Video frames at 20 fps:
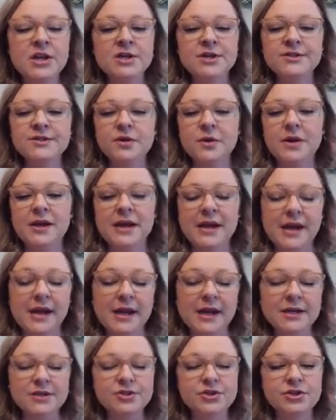So
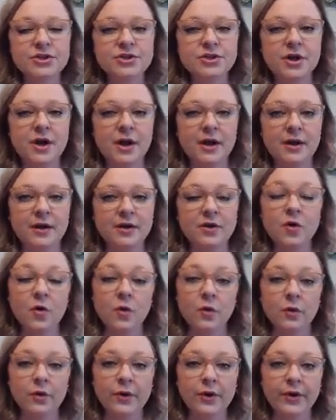each
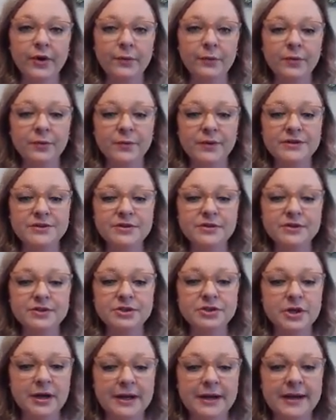quarter when we do this
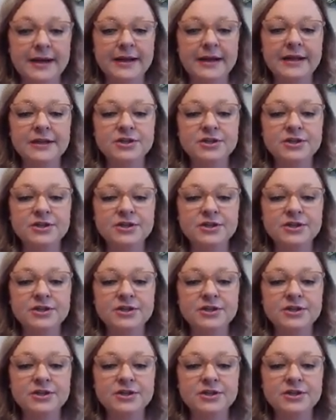training,